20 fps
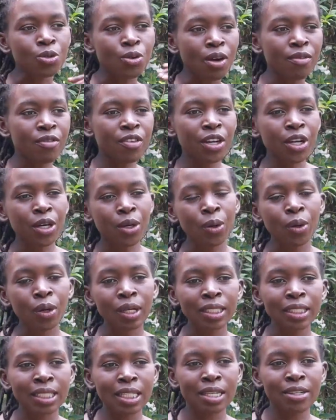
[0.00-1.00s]
to a very
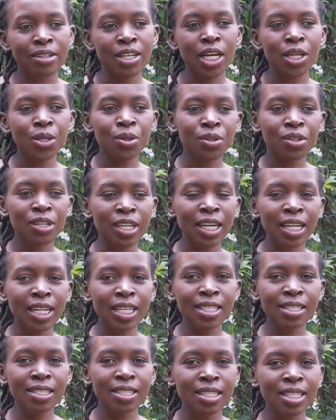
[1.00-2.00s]
cold area, you
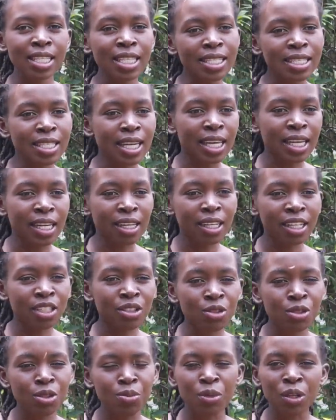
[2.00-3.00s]
realize things like
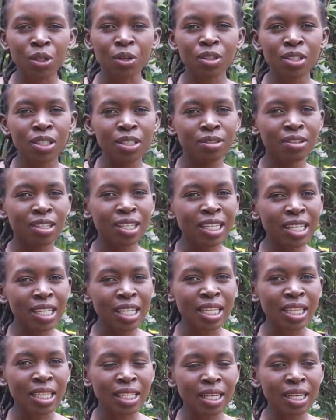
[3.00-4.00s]
lettuce may not
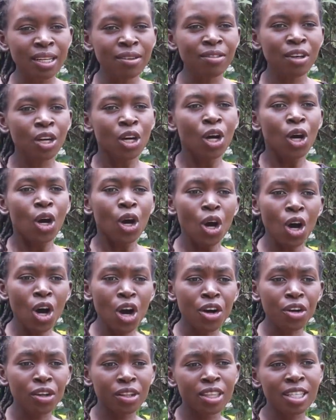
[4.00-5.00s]
really thrive,
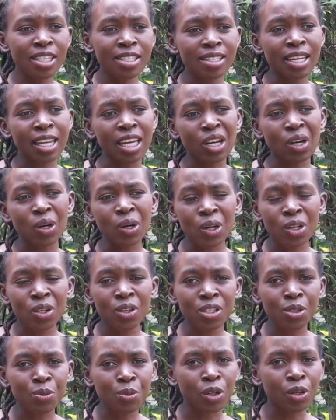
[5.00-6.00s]
or things like
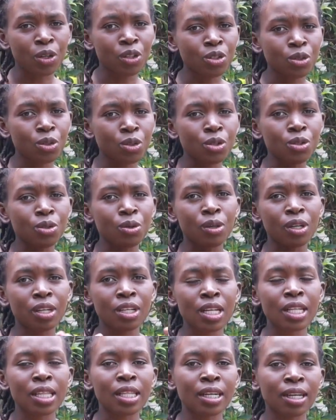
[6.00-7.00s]
onions may not also
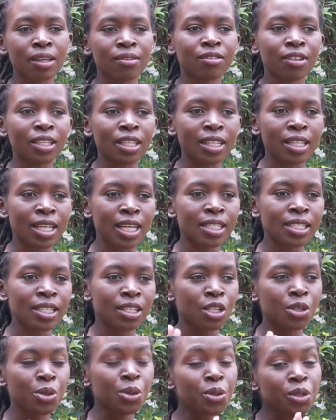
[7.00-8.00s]
really thrive in that
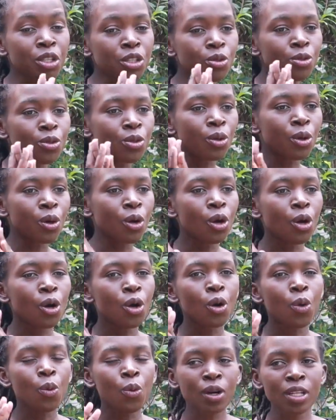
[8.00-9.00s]
area. So you need to know
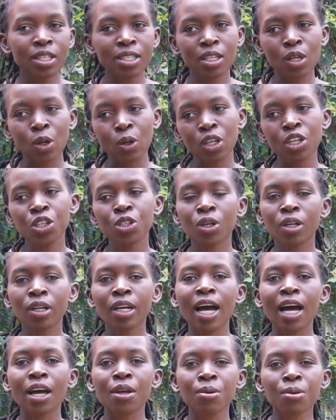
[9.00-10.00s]
what location
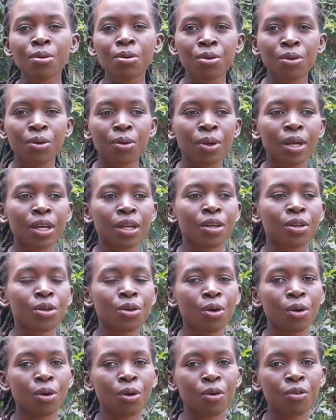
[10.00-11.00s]
are you growing
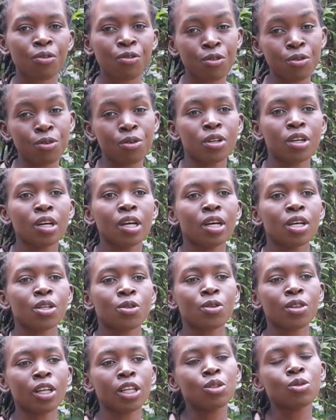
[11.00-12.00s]
your food
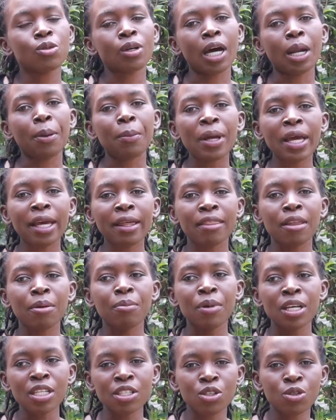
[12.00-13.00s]
so that you can make the
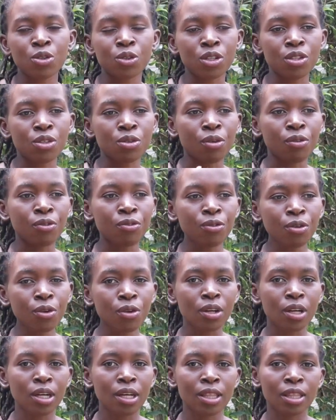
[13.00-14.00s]
best choice of
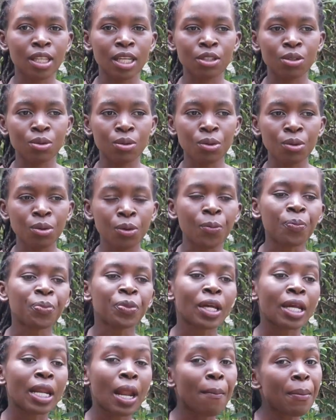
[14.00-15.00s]
food that you grow.
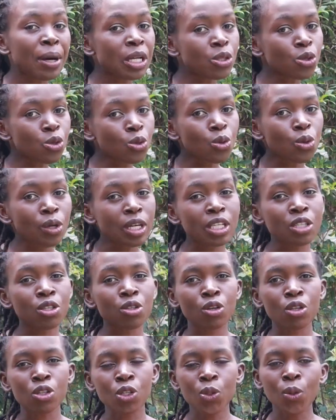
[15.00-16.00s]
Number 2 is
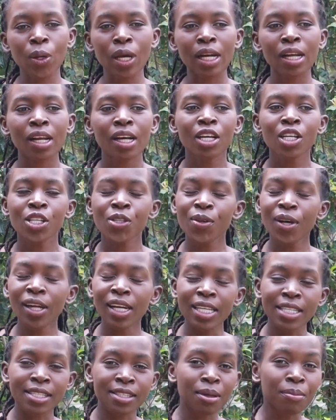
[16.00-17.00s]
your soil.
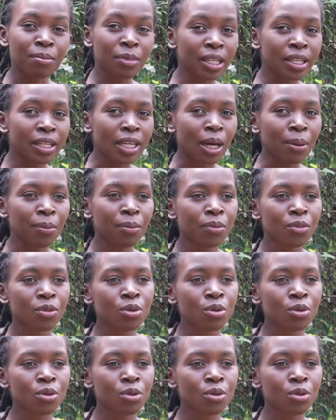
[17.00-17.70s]
Soil is the medium